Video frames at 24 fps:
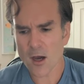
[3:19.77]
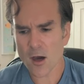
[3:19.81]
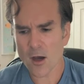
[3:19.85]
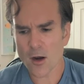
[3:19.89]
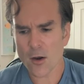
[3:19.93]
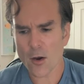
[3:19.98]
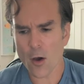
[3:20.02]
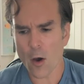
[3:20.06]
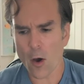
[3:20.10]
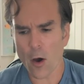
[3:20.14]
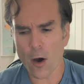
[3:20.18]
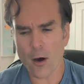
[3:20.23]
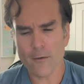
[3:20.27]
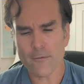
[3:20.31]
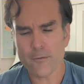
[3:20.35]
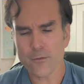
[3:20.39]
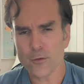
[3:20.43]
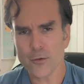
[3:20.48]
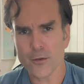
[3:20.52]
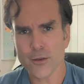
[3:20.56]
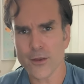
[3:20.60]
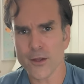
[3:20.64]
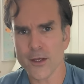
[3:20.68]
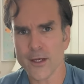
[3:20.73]
an
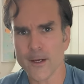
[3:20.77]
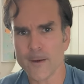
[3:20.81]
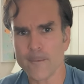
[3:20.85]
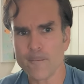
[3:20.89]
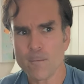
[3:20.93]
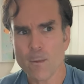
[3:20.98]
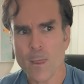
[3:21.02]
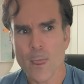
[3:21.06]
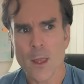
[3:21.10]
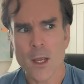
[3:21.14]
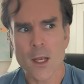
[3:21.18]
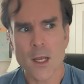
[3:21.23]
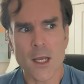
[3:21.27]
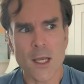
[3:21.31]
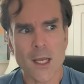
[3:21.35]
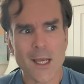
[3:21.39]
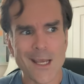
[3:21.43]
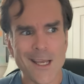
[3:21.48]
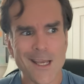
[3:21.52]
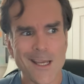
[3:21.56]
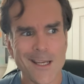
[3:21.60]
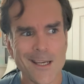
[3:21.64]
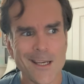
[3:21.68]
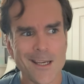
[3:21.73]
awful thing,
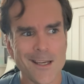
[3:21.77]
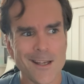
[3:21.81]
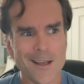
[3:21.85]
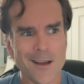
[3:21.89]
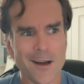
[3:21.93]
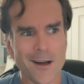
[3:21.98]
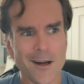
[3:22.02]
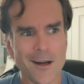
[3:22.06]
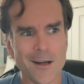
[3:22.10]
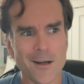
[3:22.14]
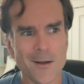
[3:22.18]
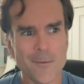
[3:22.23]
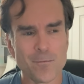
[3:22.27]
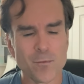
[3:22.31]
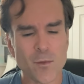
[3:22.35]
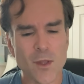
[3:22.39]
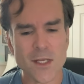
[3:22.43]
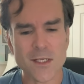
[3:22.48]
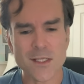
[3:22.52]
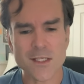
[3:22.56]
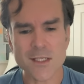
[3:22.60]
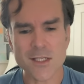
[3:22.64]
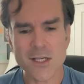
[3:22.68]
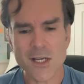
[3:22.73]

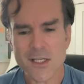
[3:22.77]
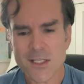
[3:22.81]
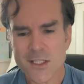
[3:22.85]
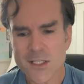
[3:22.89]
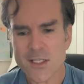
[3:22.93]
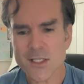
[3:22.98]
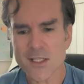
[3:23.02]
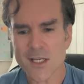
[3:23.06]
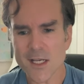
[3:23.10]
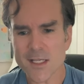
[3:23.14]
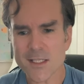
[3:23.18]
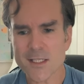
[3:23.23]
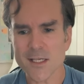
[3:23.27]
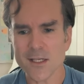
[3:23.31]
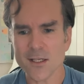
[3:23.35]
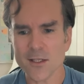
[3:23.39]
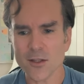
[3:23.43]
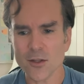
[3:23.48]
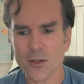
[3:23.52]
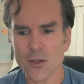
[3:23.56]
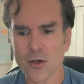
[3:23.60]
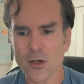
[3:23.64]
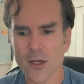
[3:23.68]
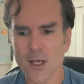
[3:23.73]
it just doesn't
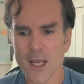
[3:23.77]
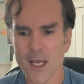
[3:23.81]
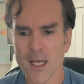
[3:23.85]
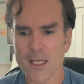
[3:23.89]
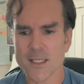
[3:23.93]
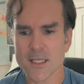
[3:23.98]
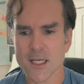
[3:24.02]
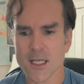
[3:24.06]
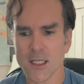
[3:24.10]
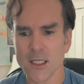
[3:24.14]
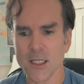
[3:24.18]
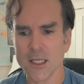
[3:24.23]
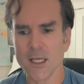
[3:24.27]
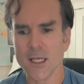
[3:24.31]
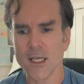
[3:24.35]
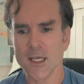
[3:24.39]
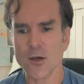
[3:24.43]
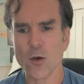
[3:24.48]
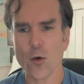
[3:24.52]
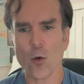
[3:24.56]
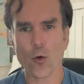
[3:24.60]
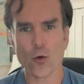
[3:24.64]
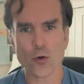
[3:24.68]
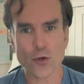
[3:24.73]
look as
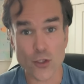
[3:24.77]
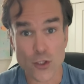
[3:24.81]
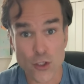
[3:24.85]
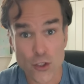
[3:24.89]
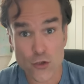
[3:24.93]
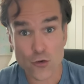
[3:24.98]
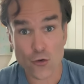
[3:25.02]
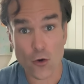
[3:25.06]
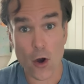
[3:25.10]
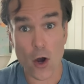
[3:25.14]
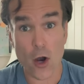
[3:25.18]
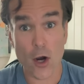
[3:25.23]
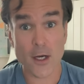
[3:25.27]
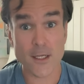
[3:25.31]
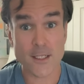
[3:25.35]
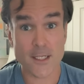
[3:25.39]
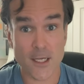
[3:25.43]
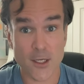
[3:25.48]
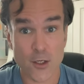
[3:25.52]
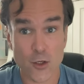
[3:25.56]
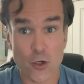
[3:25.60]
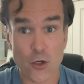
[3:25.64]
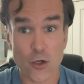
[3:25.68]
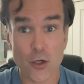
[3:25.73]
clean or as strong as
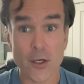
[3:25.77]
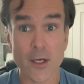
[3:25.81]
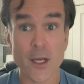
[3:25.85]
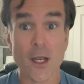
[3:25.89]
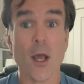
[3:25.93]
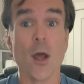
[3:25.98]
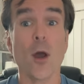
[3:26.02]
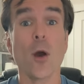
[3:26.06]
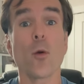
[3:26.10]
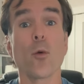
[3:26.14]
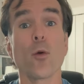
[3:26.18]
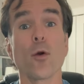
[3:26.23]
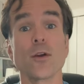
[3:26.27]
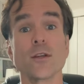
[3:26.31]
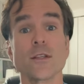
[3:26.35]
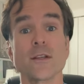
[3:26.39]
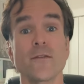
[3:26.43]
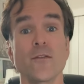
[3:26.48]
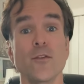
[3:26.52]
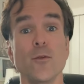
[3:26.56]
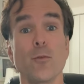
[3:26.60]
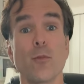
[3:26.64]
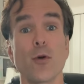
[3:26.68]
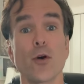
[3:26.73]
it could, whereas
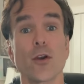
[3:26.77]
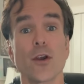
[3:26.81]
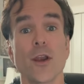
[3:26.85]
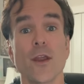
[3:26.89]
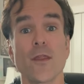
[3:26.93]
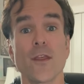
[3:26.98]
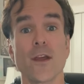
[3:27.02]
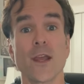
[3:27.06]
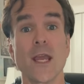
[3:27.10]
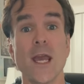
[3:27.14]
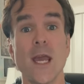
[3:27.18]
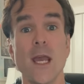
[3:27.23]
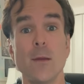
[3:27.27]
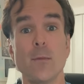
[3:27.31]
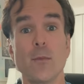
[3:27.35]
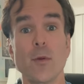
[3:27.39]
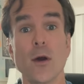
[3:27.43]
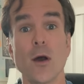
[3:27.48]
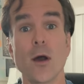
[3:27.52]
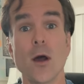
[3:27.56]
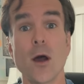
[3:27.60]
if you put the cape